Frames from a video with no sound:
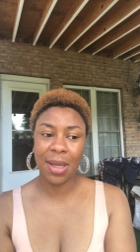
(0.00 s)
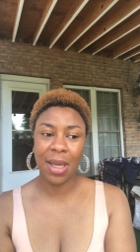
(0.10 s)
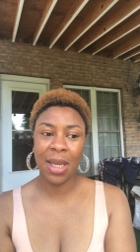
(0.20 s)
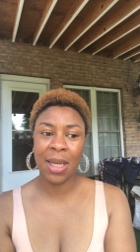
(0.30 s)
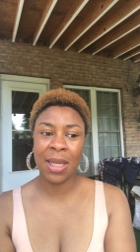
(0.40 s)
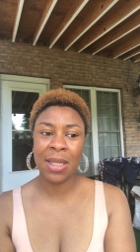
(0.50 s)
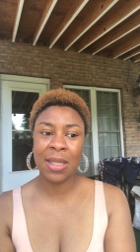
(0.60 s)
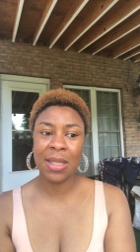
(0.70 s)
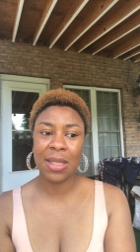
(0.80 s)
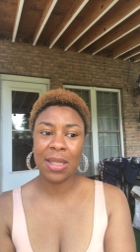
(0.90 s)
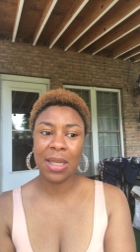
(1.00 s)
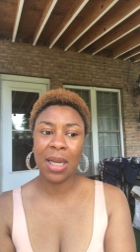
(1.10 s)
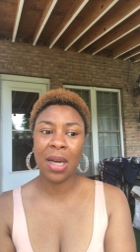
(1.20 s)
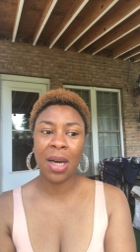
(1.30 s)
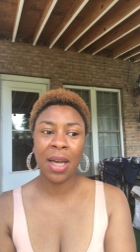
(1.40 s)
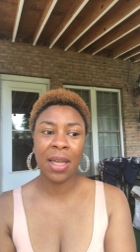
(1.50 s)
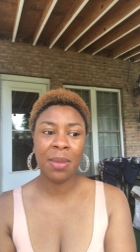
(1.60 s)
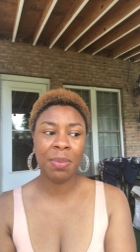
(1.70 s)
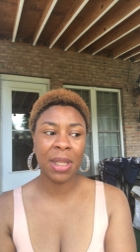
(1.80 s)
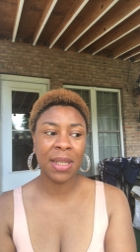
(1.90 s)
And God
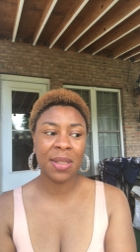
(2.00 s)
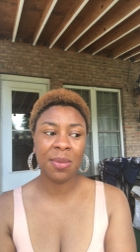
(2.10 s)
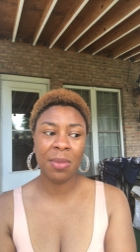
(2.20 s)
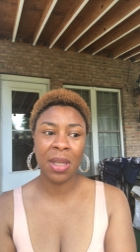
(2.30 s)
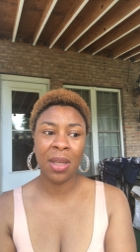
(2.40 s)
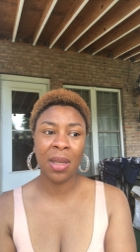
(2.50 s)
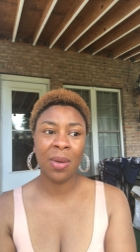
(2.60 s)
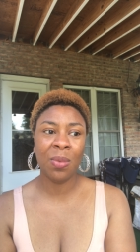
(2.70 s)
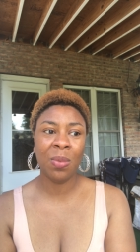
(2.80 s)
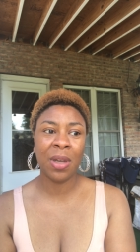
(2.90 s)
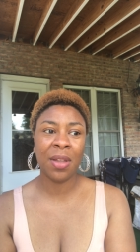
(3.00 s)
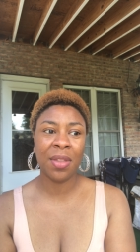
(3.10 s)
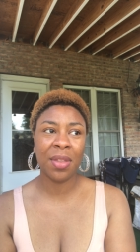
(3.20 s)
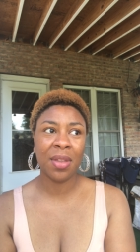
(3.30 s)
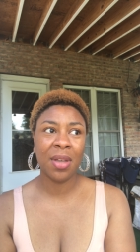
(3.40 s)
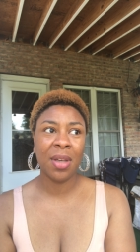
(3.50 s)
blessed me with